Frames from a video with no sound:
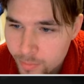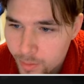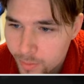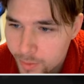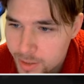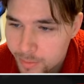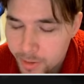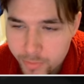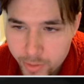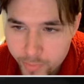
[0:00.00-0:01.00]
This can be a
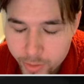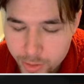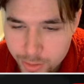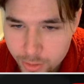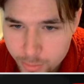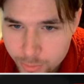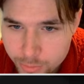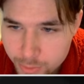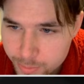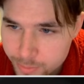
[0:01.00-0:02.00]
very, very strong move,
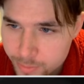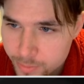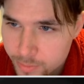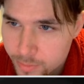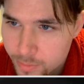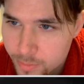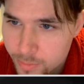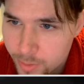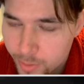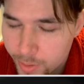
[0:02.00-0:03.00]
too.
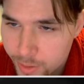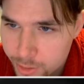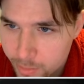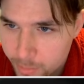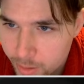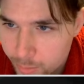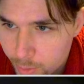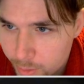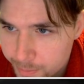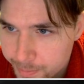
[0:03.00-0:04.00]
Threatening checkmate in 1.